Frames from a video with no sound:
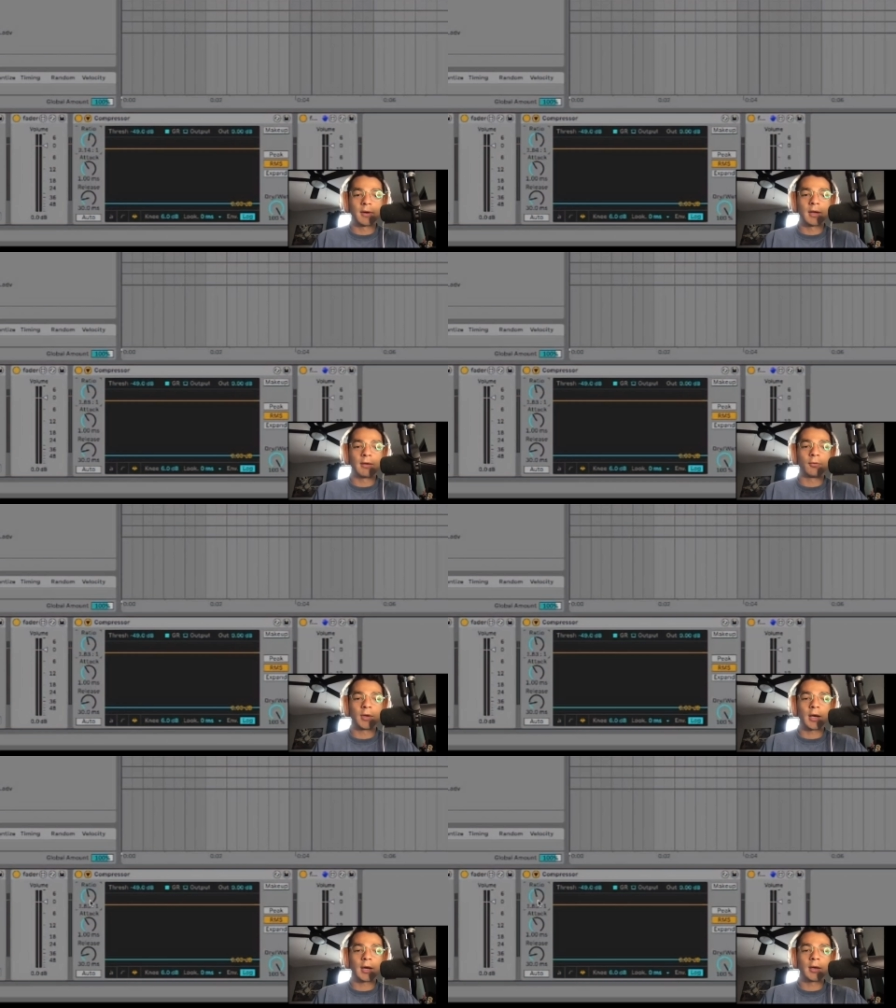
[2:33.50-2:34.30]
If we
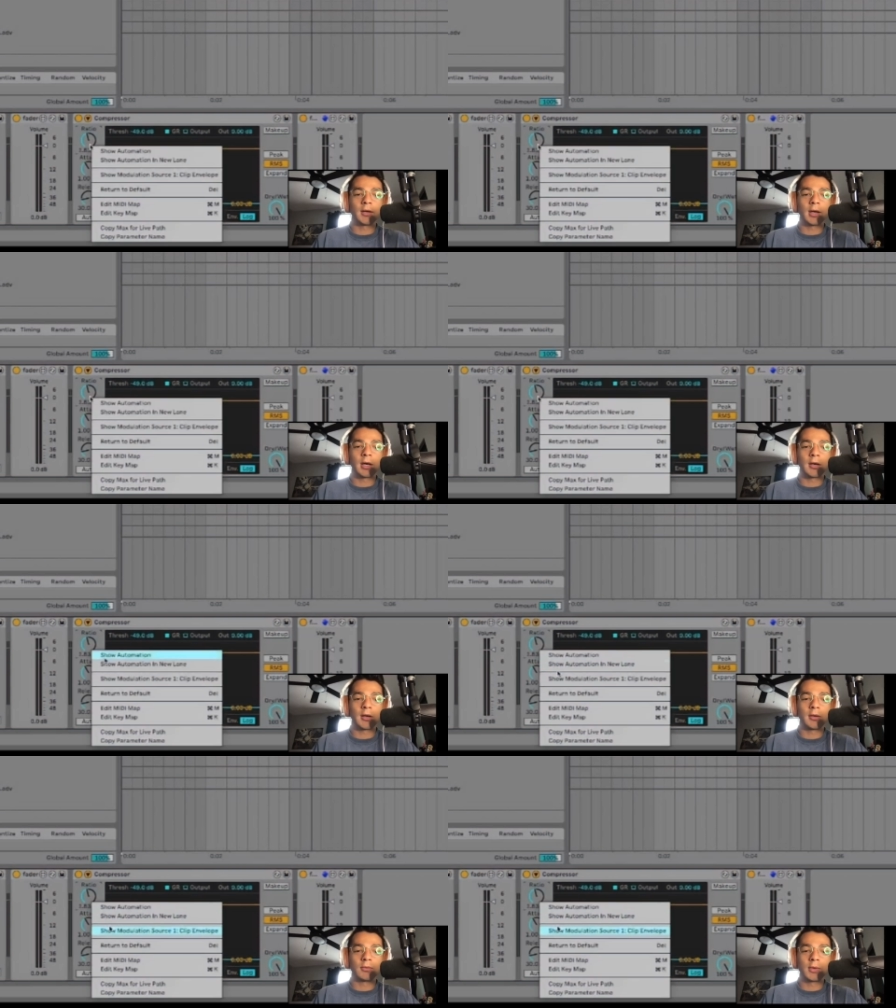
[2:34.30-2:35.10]
had
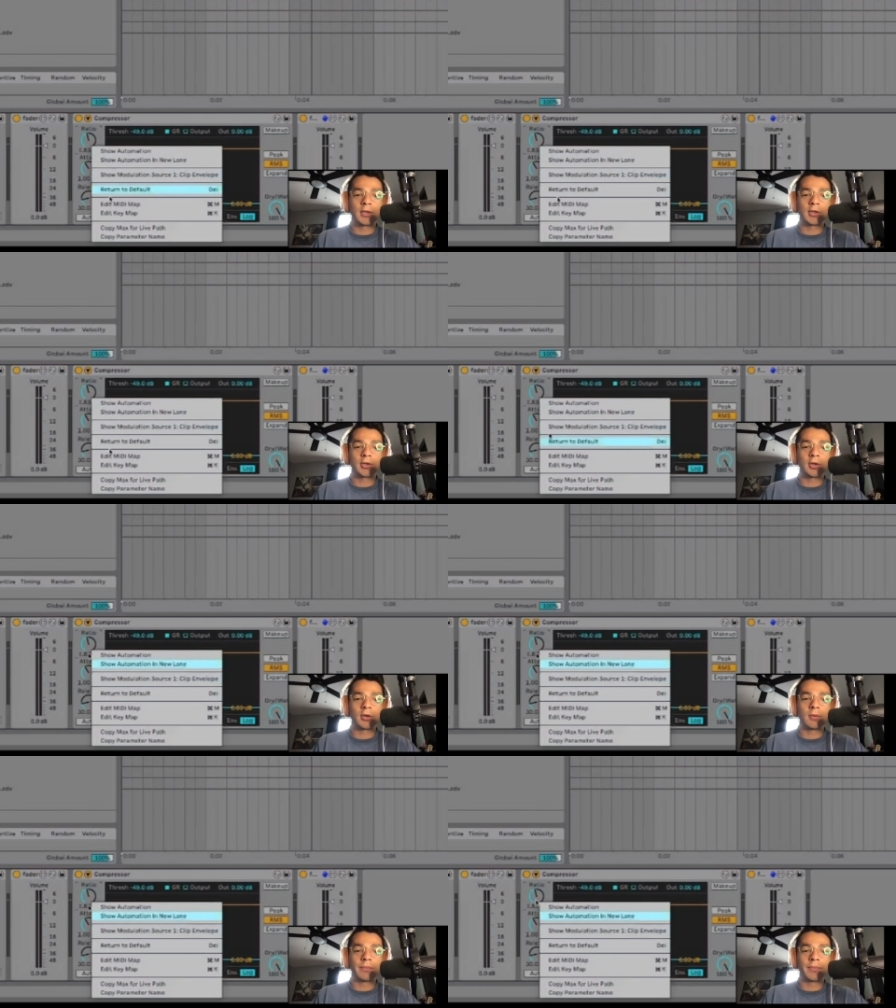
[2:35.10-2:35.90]
our
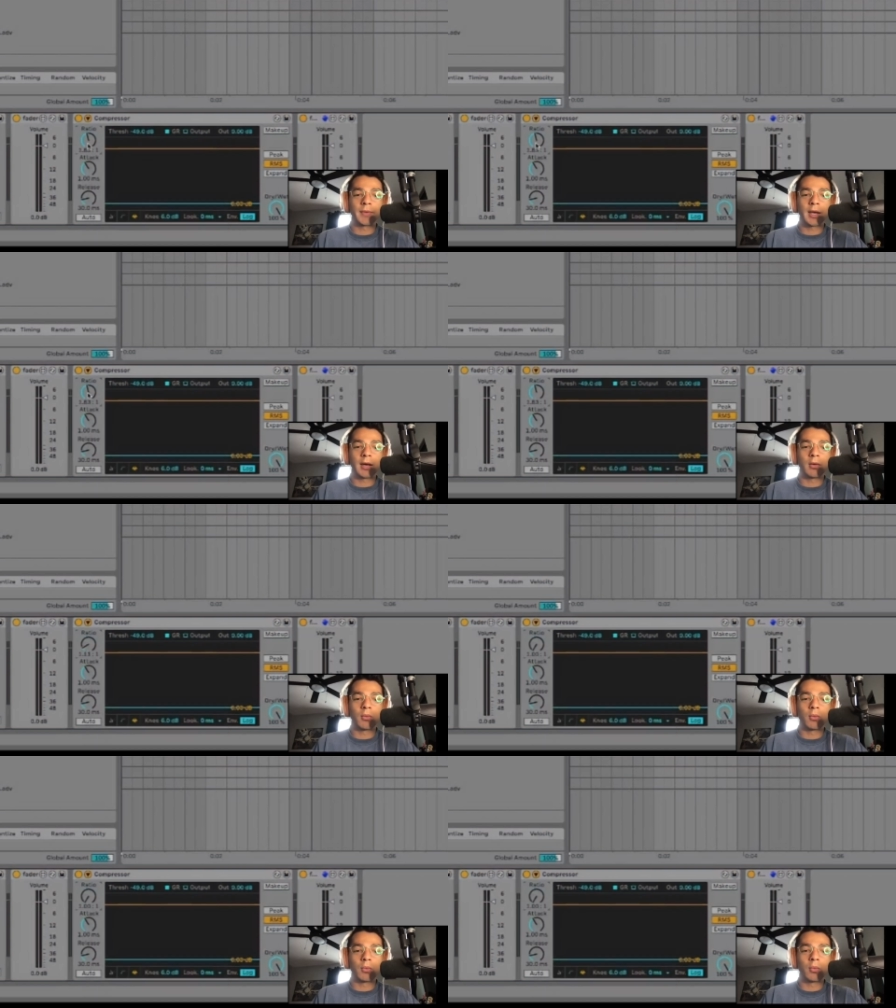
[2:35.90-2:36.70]
ratio at
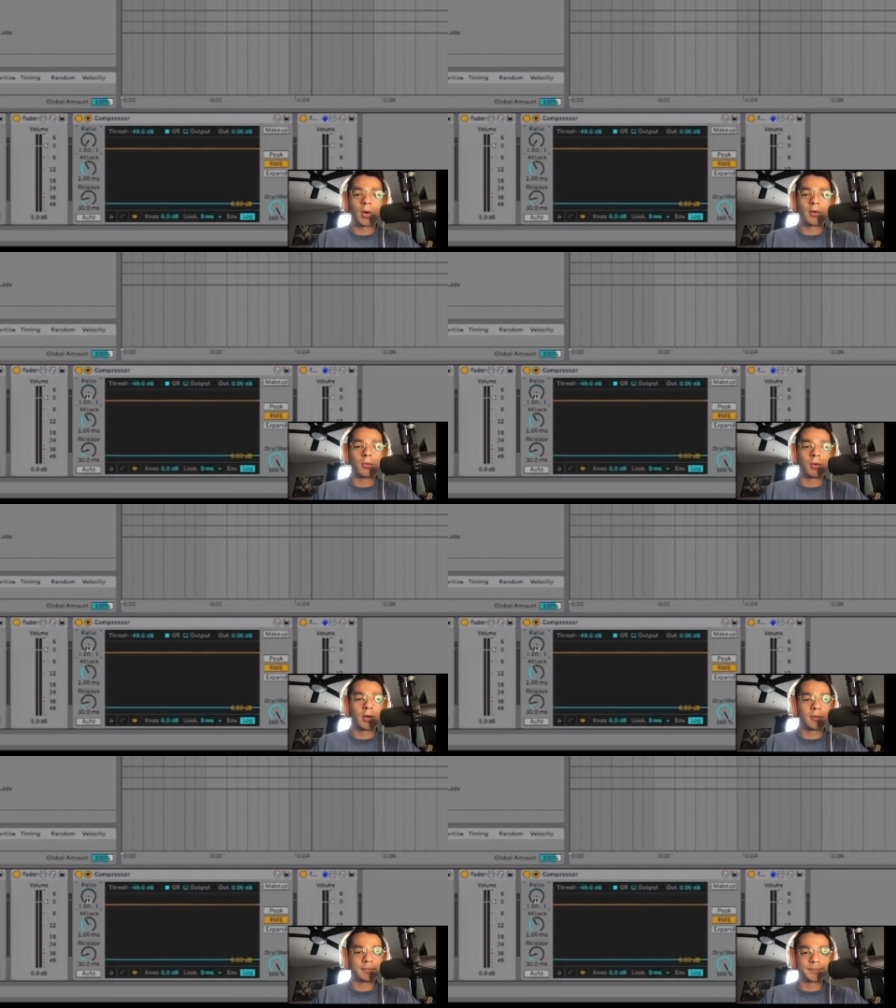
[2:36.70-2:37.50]

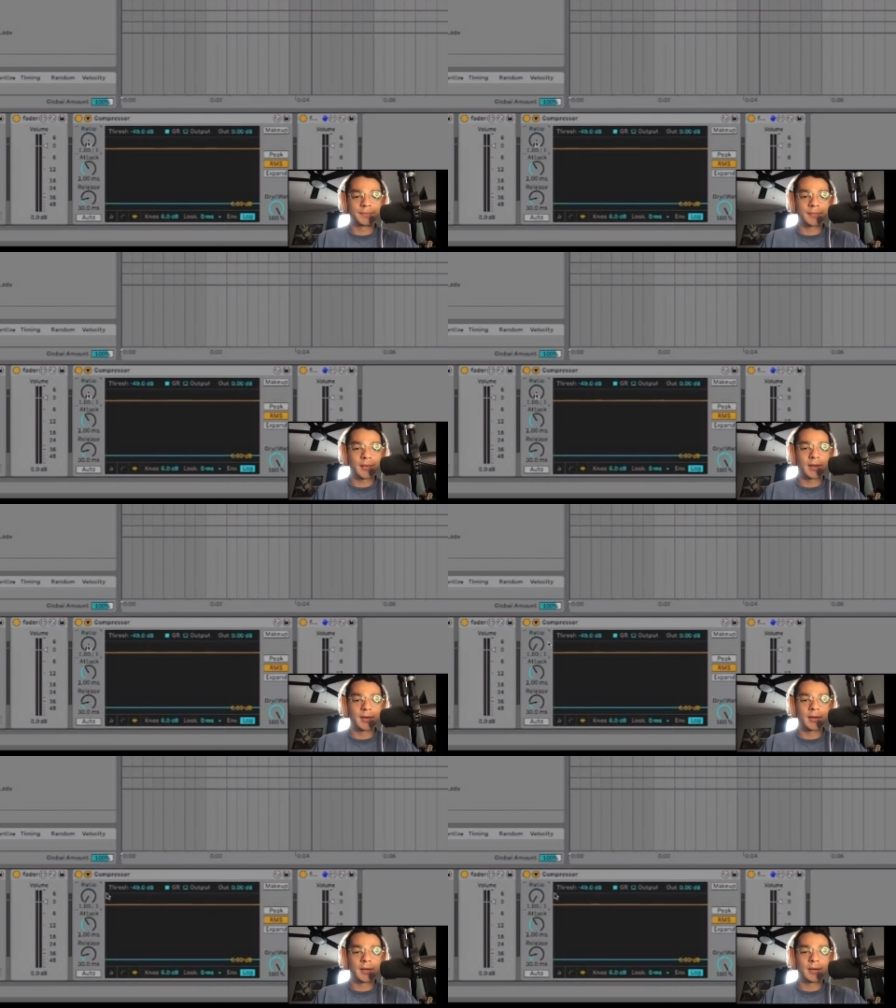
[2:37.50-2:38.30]
1:1,
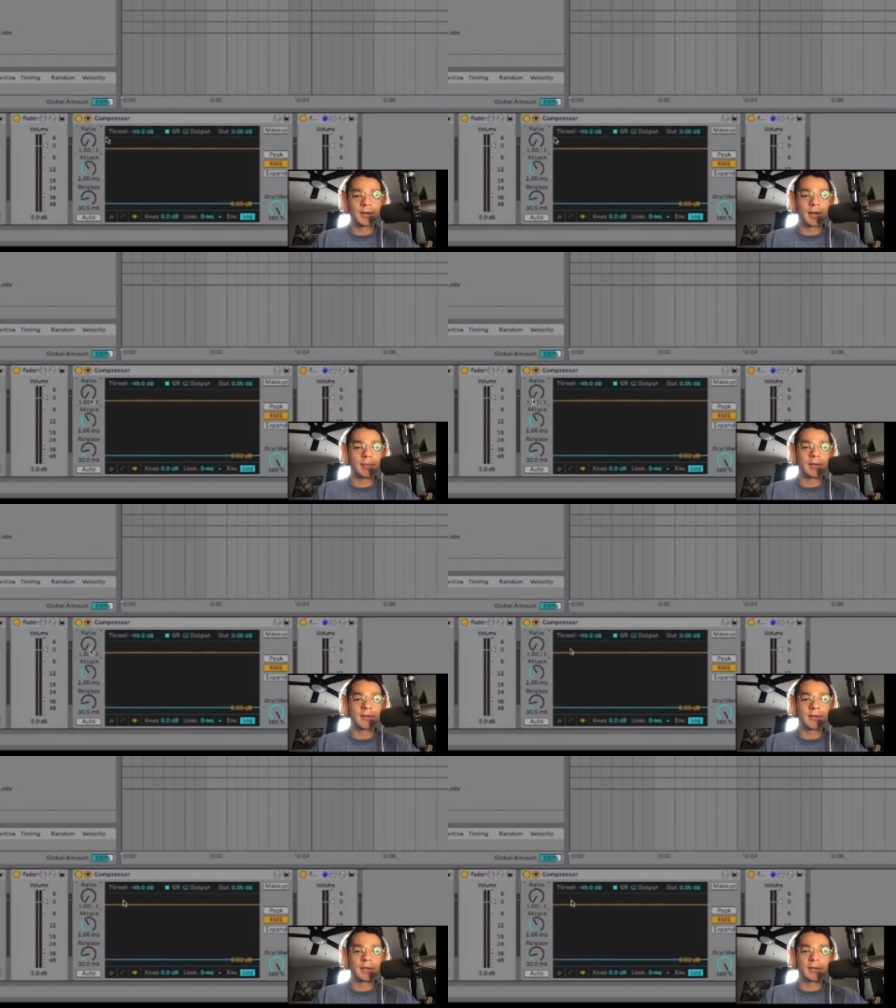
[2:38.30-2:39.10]
that
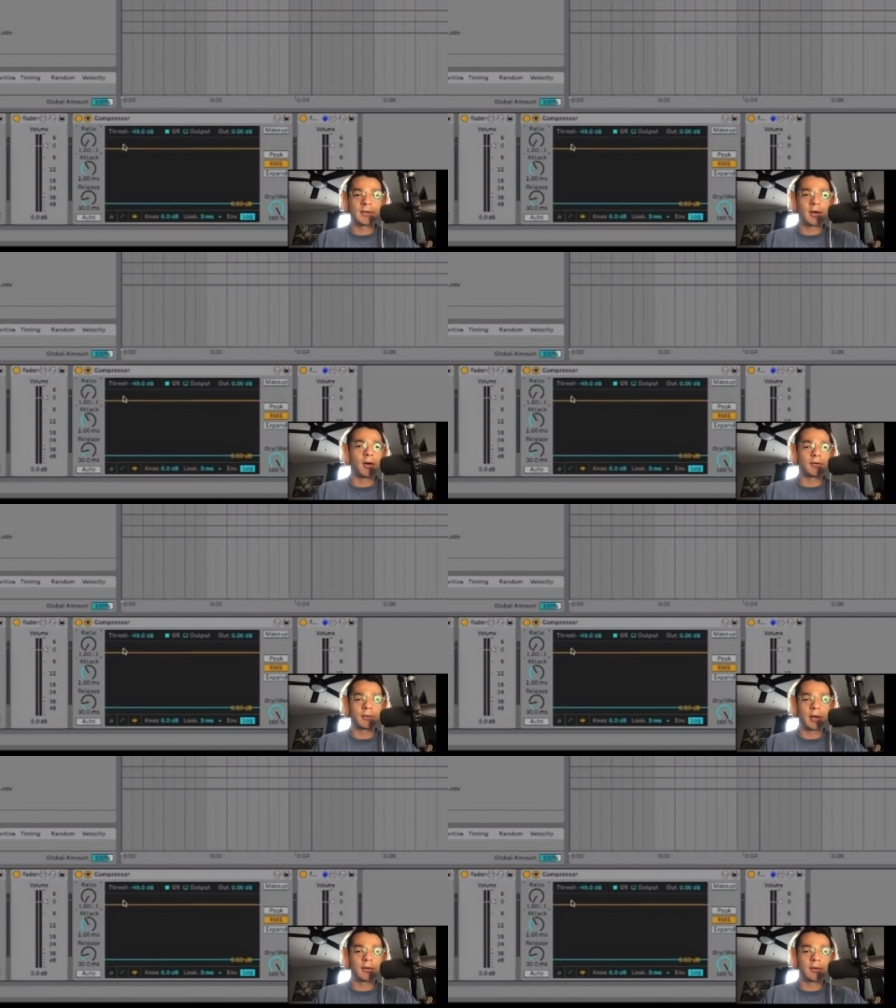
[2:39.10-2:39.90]
means it's also
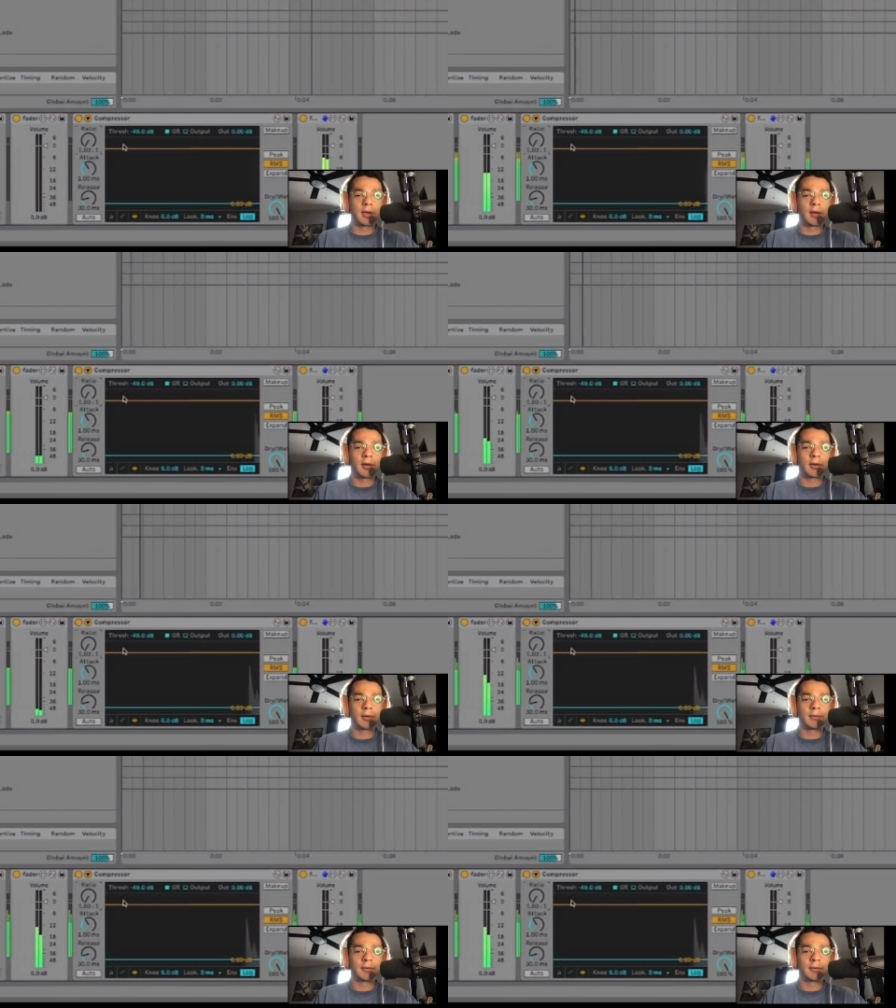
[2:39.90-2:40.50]
not doing anything.